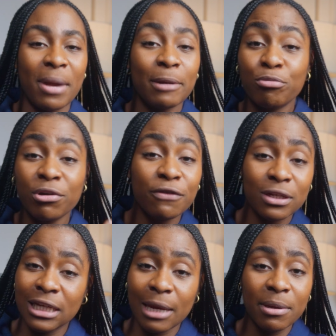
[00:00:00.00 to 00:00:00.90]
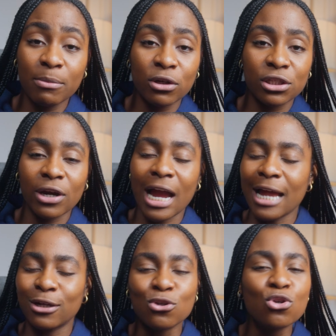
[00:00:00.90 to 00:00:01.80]
My previous gaming monitor
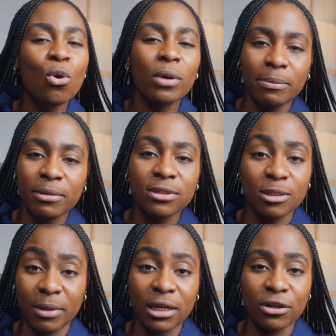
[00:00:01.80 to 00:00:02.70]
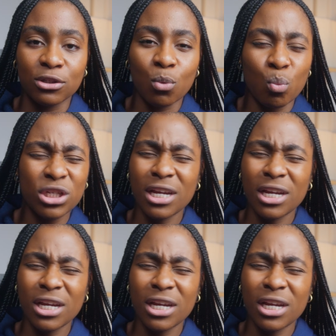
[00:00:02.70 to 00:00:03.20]
had no inbuilt speakers, which